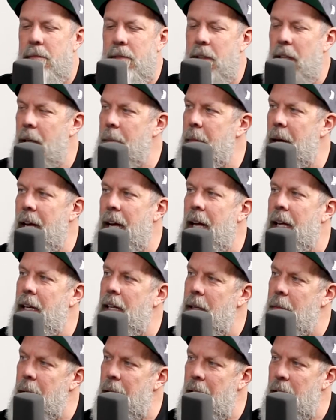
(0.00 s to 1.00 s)
Not my
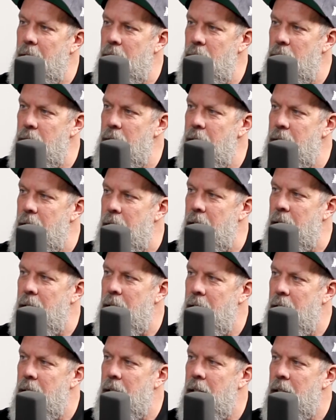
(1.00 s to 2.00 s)
idea, man. Whose is it?
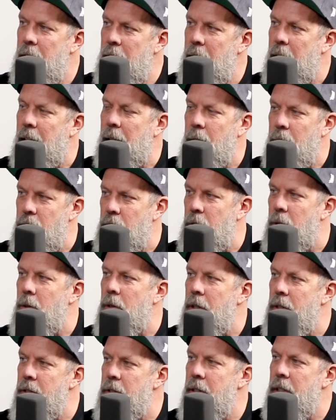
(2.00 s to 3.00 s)
It was
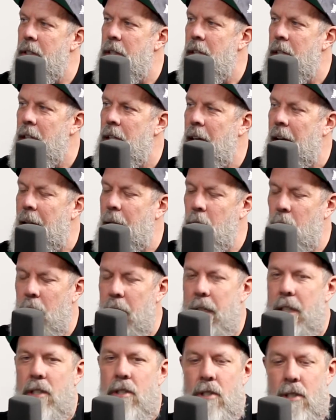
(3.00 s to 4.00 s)
yours. And
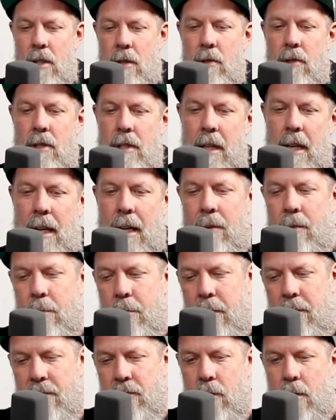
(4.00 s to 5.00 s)
what did you say
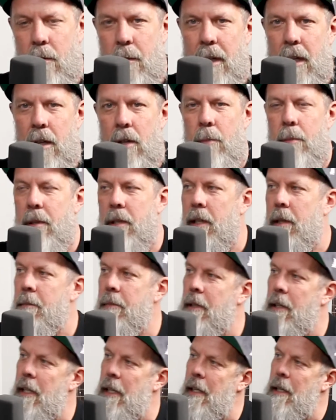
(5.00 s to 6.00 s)
before we opened up
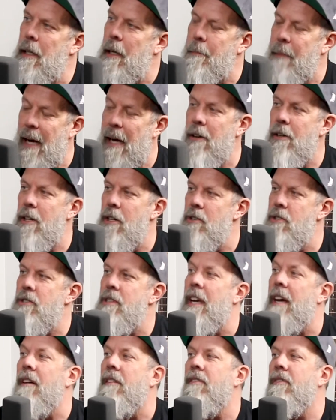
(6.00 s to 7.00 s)
today about
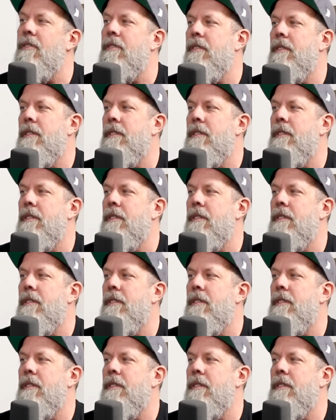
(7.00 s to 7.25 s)
yourself?